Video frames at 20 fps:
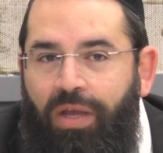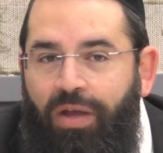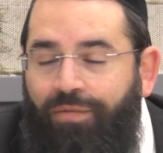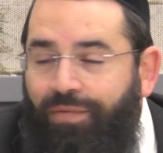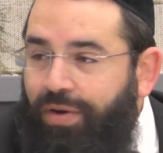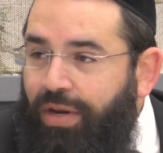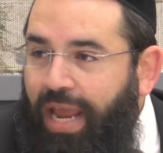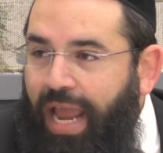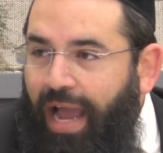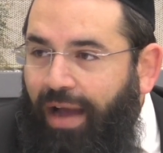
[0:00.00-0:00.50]

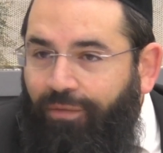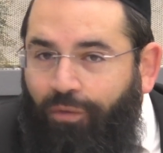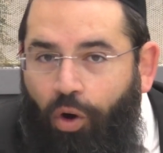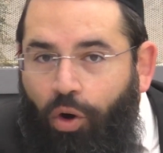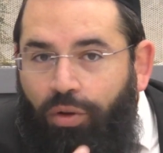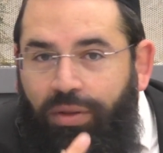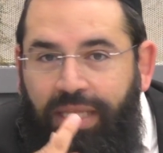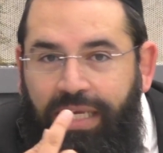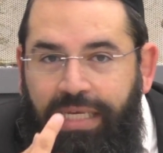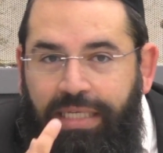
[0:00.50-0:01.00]
when you have
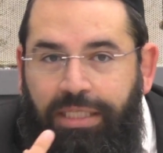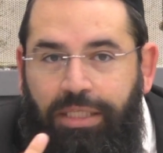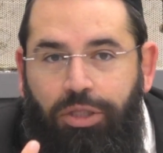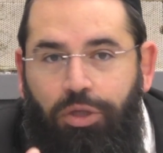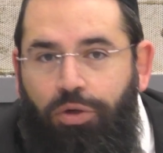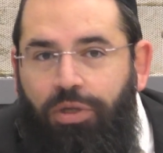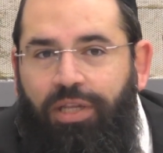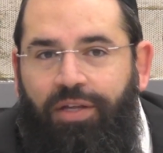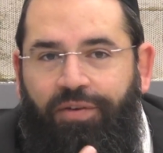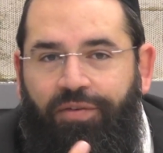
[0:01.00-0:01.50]
all these
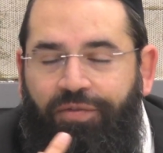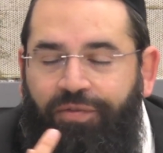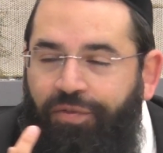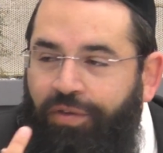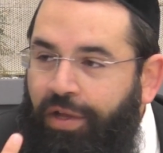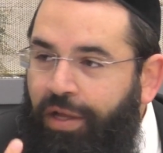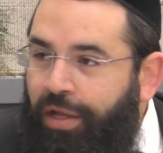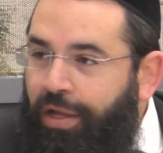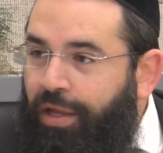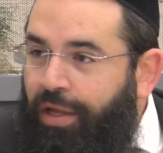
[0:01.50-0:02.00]
lulav
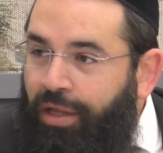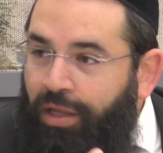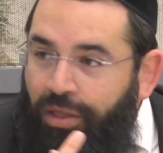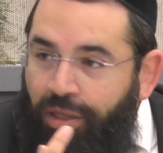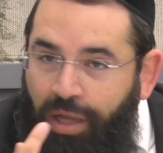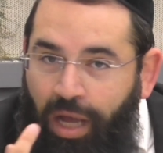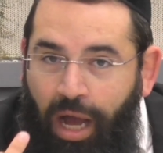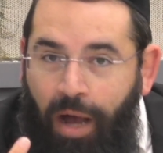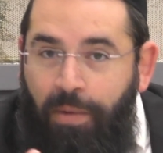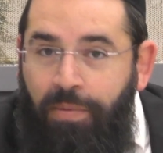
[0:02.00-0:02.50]

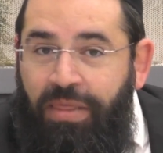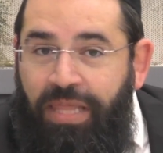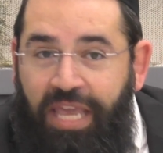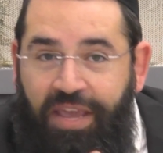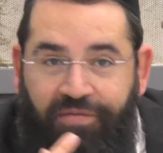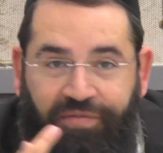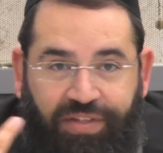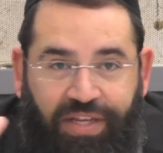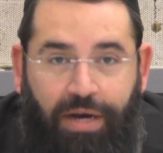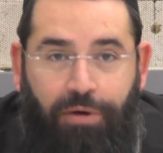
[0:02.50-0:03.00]

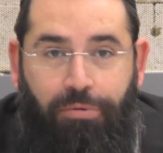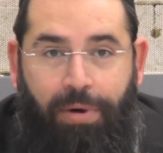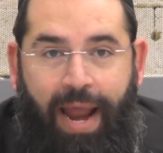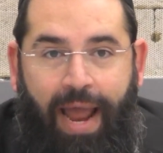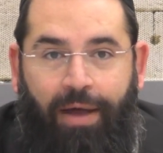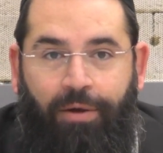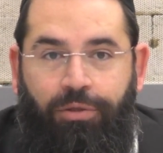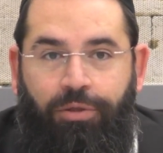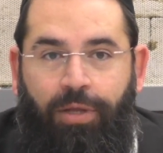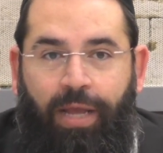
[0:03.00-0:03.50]
leaves
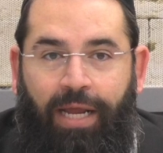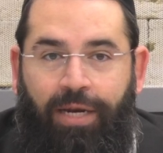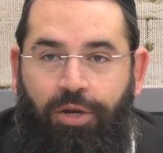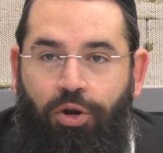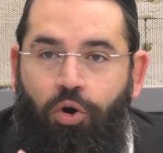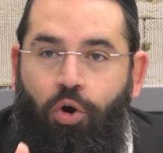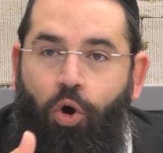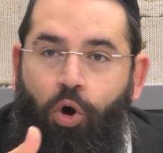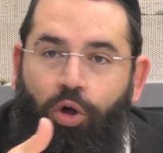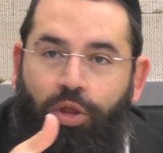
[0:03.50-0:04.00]
around, and
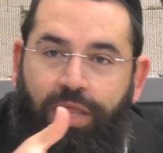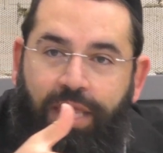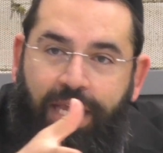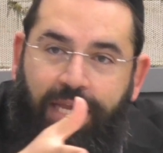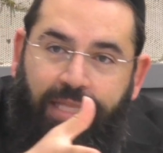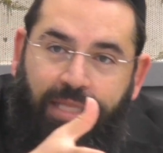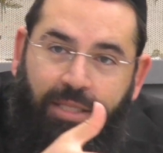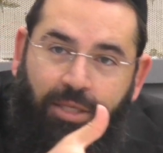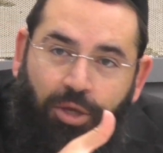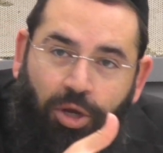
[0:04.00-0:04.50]
you're
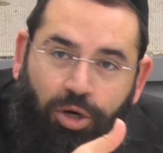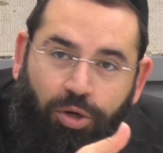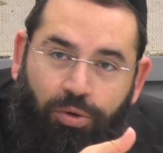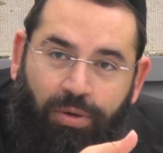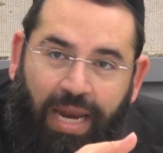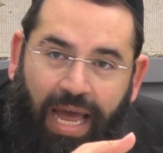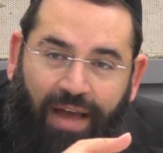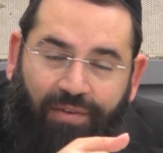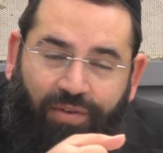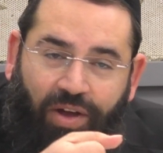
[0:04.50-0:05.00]
holding your
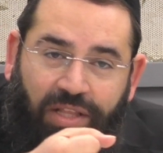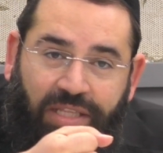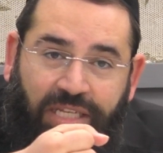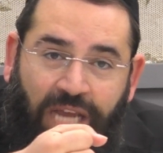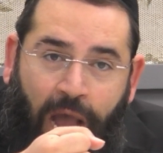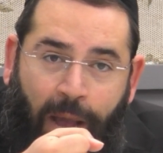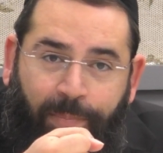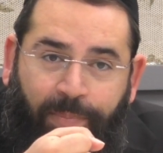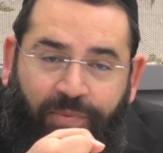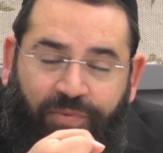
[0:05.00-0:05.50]
lulav on
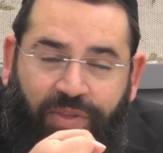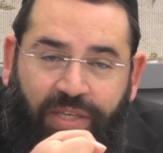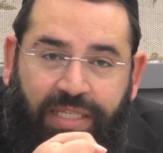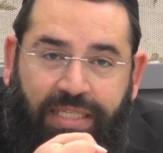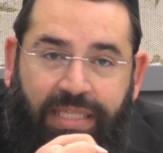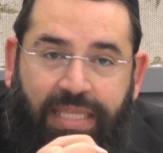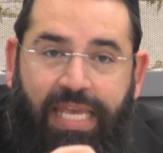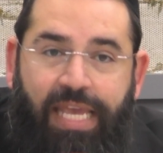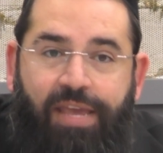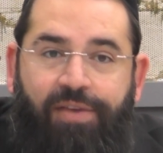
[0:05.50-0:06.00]
top of these
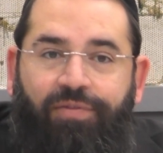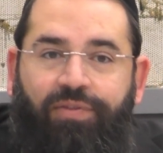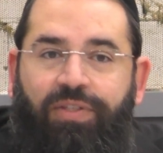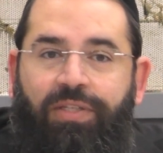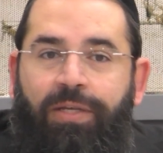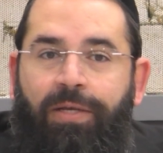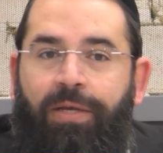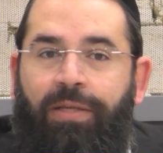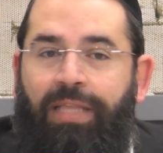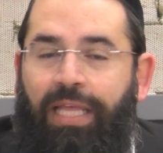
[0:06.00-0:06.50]

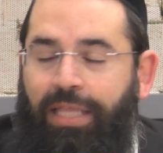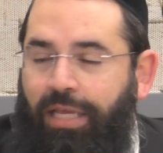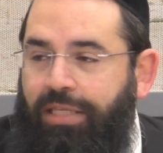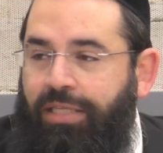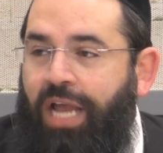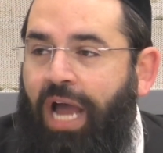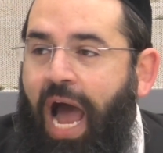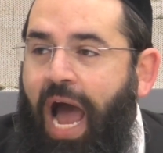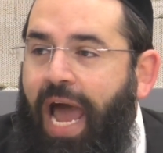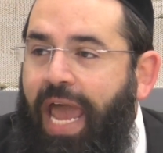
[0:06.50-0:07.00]
leaves, that are
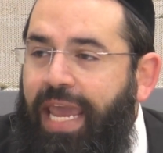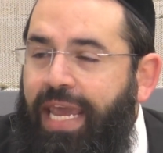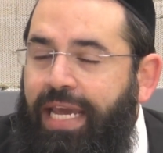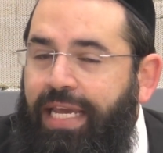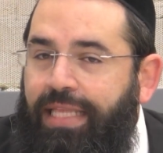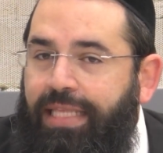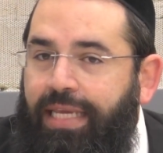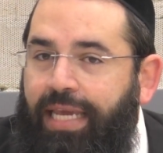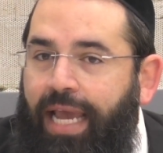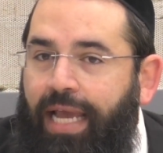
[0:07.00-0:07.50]
tying
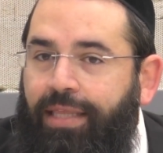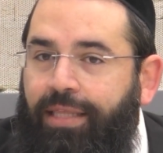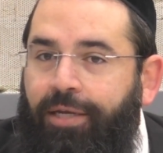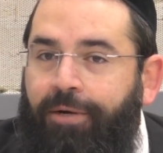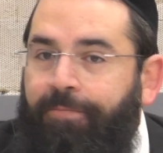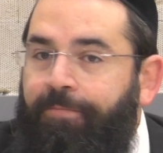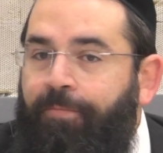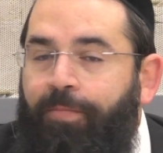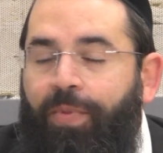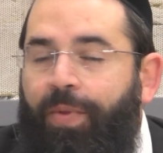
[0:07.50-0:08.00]
it together,
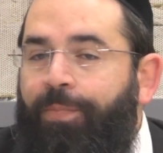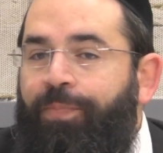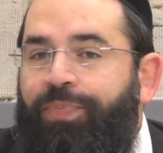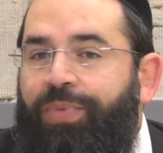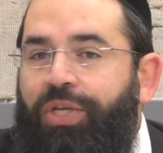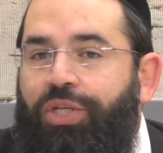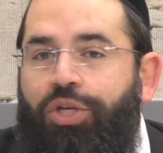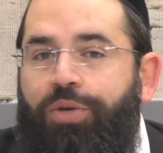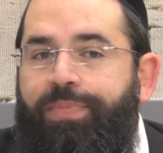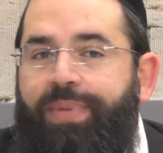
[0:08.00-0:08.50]

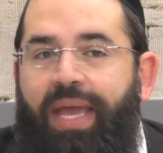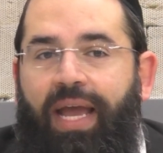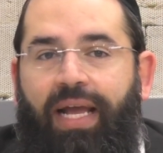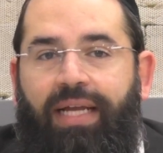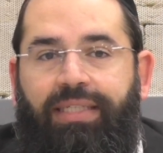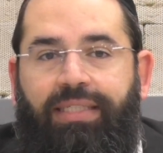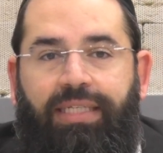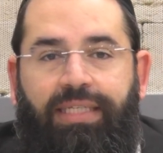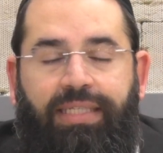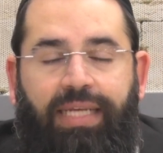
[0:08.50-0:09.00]
there should be a
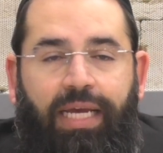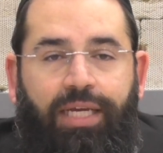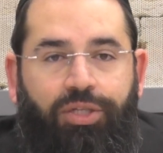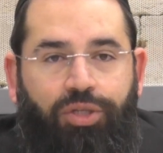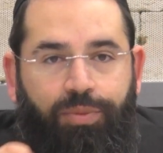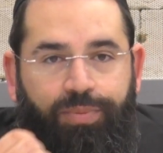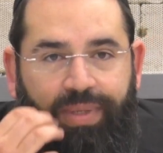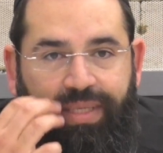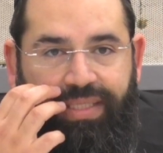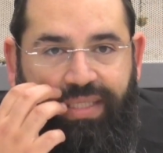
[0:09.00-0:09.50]
chasisa, there
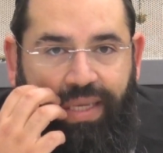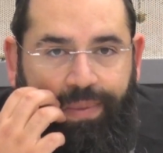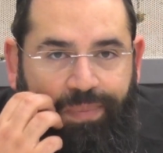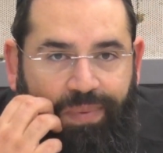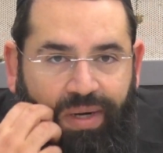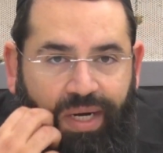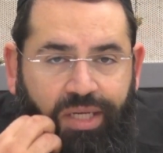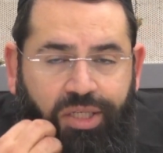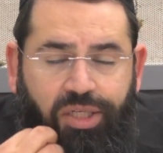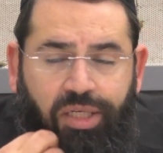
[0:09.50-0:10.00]
should be a
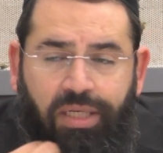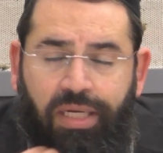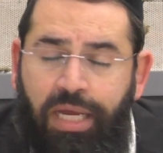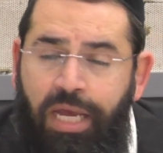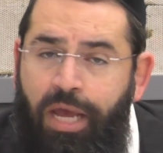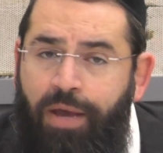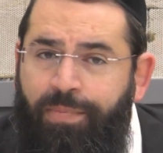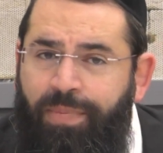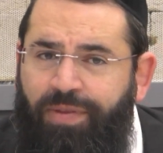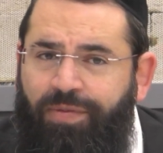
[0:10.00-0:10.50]
separation
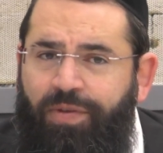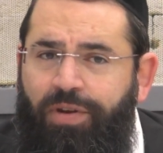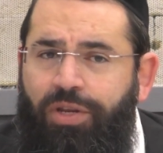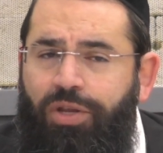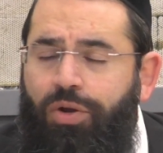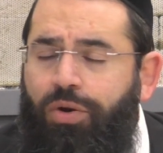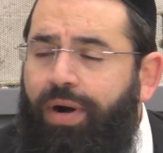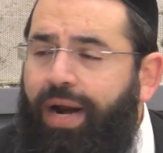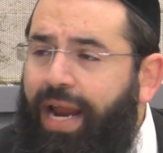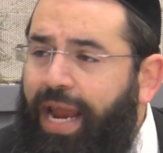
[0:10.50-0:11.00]
between
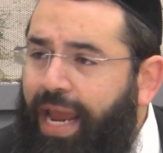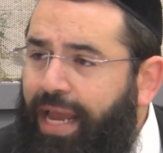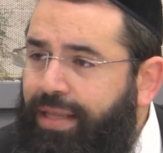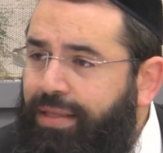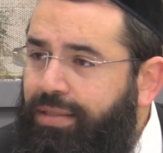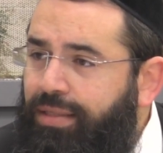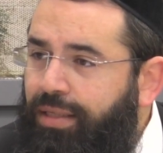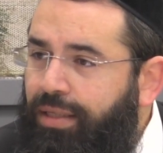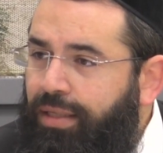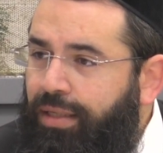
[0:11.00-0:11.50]
your
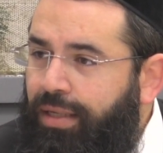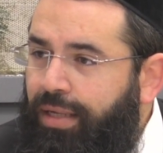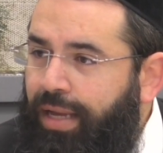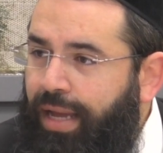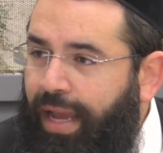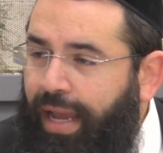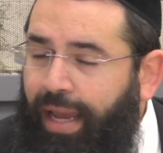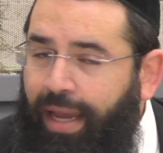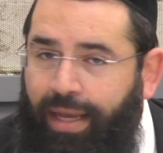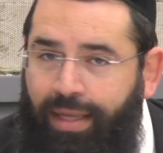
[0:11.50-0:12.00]
hand
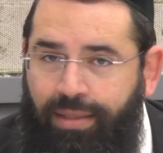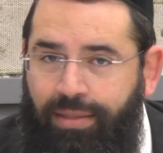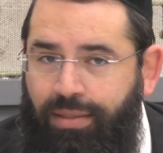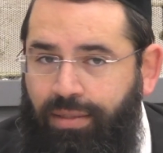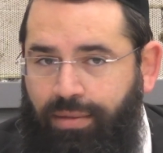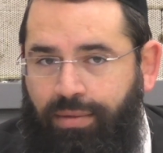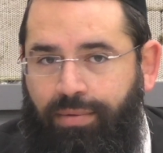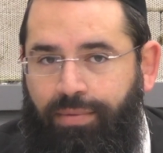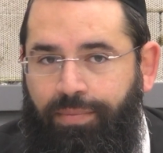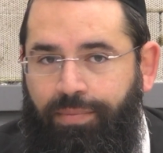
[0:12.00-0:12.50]
and
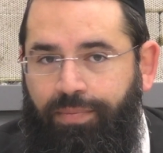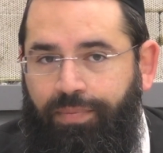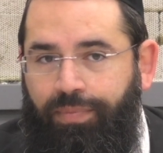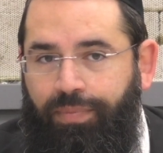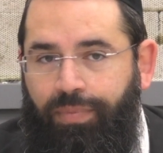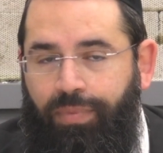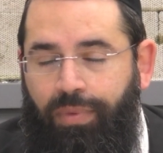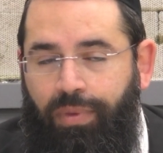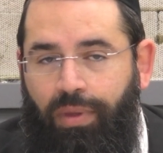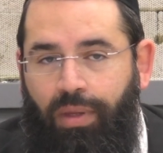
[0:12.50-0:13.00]

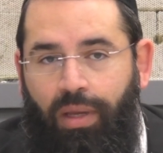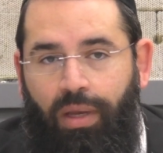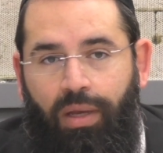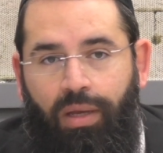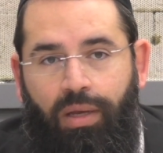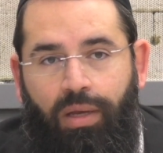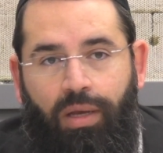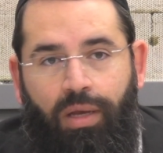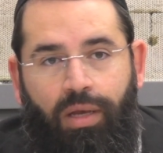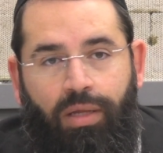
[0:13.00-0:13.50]

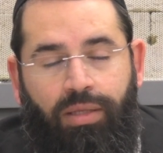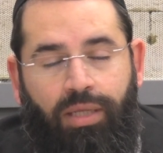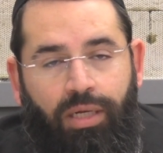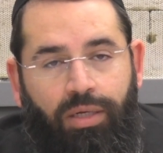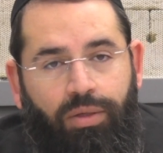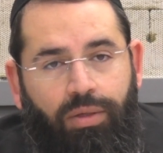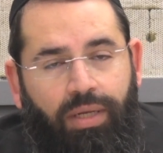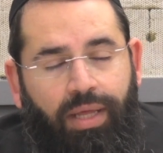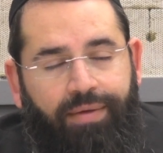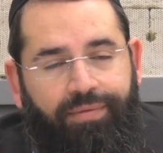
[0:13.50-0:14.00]
the
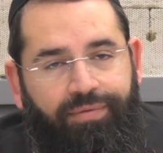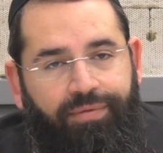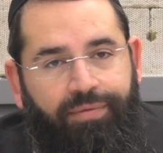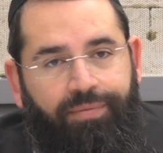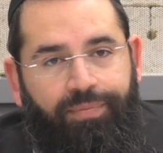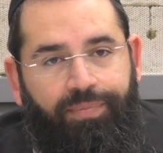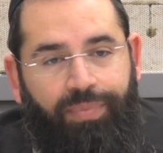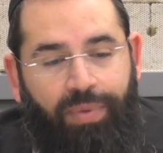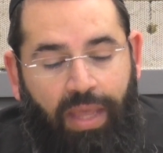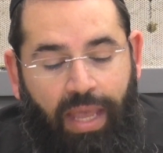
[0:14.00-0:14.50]
lulav.
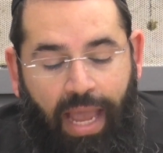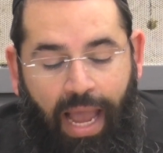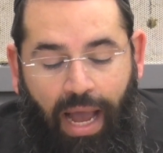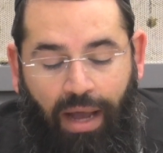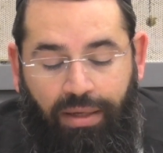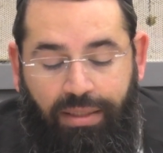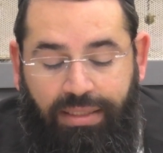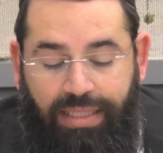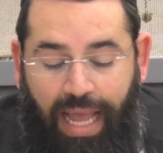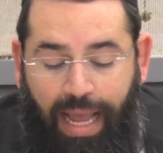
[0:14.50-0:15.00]

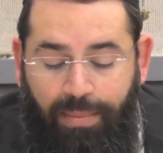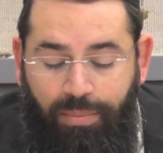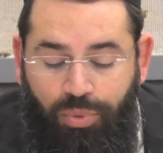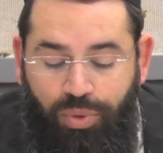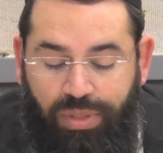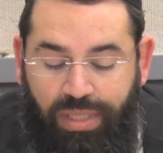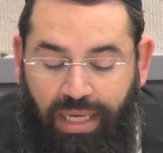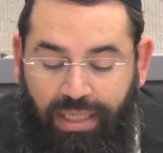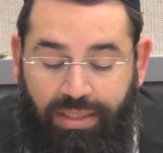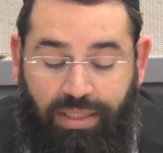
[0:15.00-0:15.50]
How is that
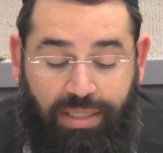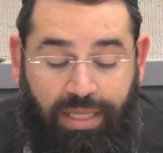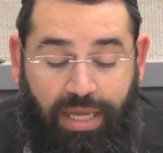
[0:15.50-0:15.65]
mutar? So